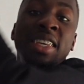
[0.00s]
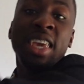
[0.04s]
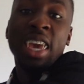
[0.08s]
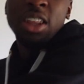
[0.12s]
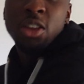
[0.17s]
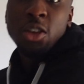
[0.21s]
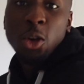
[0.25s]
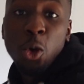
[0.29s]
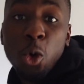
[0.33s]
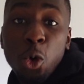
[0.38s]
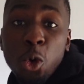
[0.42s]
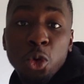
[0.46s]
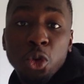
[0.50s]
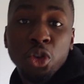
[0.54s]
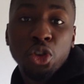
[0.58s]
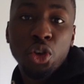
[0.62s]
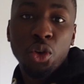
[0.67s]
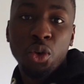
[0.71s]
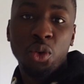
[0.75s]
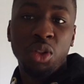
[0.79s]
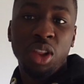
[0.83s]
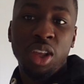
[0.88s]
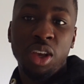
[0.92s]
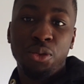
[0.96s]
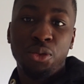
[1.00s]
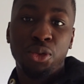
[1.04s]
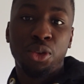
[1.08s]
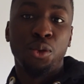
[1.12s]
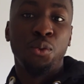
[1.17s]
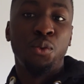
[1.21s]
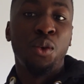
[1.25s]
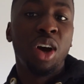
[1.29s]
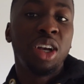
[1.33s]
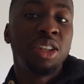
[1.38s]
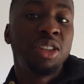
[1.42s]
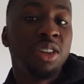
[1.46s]
yet also live the
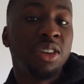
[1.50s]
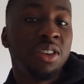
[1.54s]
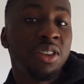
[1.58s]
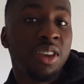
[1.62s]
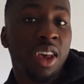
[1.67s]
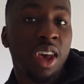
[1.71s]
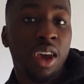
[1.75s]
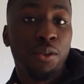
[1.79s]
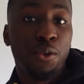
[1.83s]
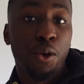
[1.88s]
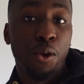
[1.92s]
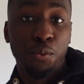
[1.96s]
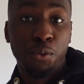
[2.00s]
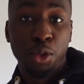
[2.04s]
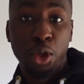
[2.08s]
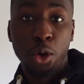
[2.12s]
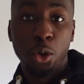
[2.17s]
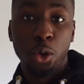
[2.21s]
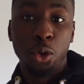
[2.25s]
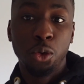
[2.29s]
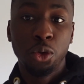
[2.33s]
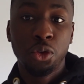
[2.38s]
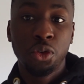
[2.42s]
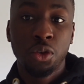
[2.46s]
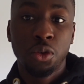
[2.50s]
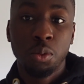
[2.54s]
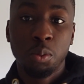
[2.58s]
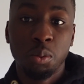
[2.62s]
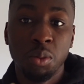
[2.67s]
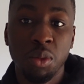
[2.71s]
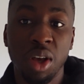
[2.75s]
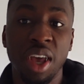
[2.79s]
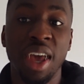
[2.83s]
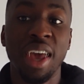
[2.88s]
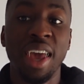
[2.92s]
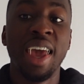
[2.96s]
righteous life of those
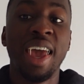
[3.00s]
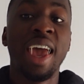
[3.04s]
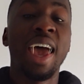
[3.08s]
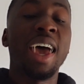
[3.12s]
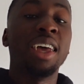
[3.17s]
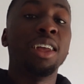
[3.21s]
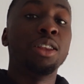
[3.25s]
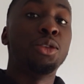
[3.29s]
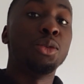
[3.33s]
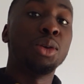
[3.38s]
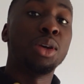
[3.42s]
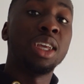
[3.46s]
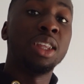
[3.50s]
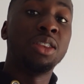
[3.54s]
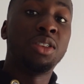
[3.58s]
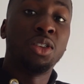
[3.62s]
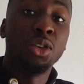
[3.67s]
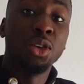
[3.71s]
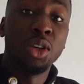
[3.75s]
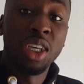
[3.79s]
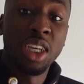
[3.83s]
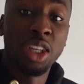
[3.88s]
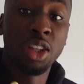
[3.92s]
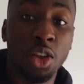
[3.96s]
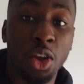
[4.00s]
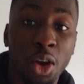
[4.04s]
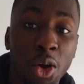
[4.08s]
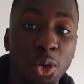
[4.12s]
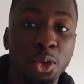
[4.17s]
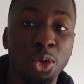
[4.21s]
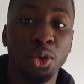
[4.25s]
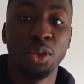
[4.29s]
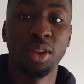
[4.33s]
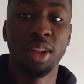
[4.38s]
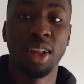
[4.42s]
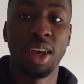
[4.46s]
entering into eternal